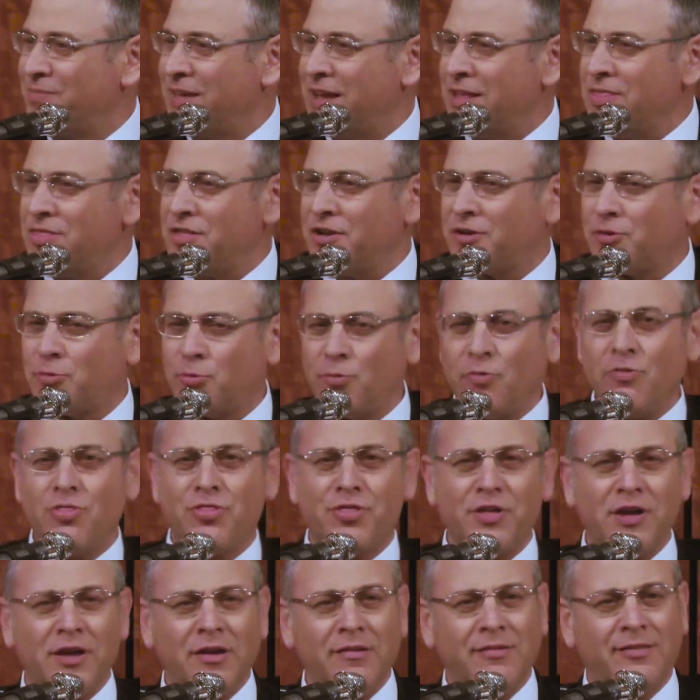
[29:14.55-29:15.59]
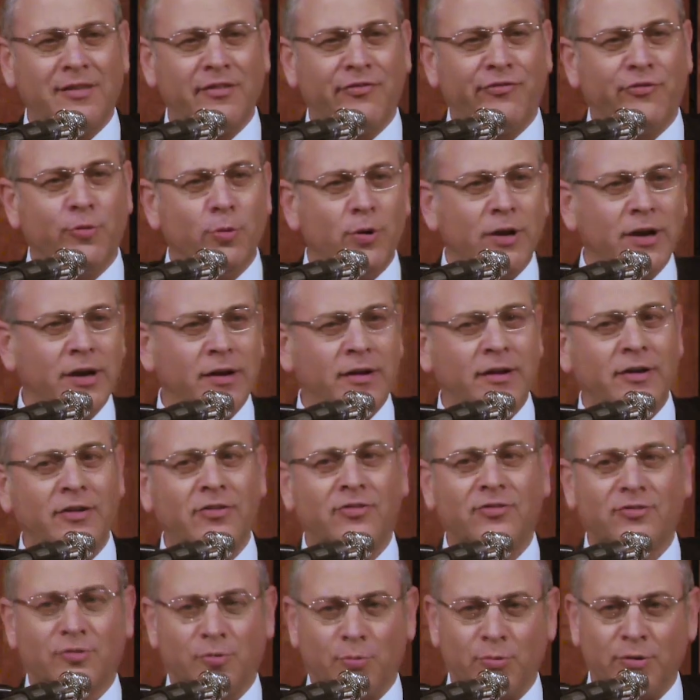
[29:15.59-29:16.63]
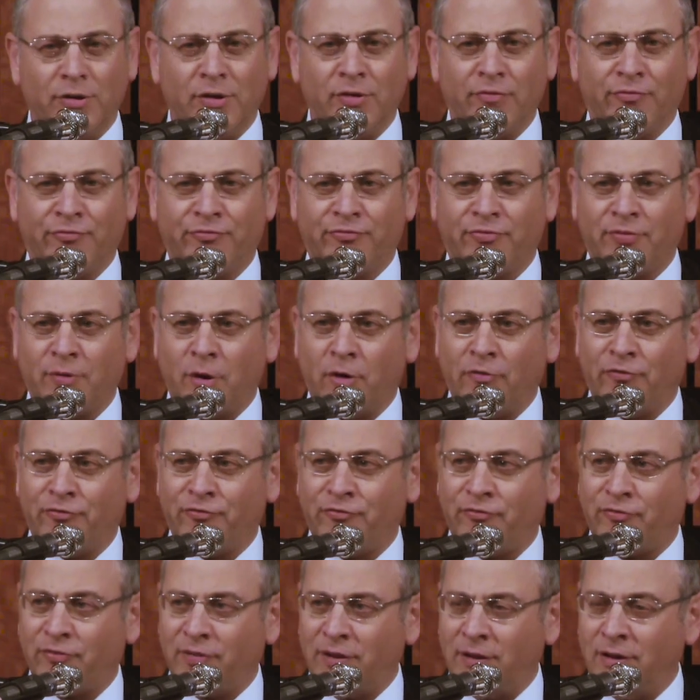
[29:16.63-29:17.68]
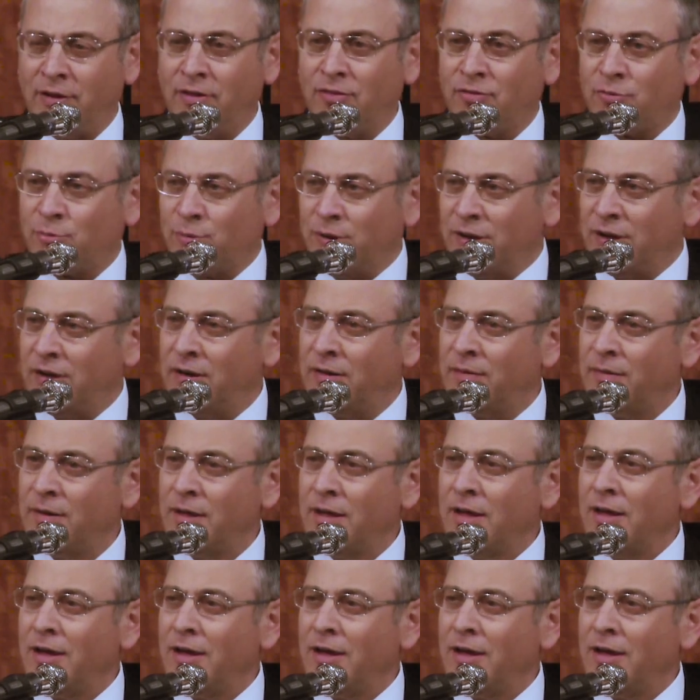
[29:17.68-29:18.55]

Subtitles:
And the truth is, if you learn history of Israel,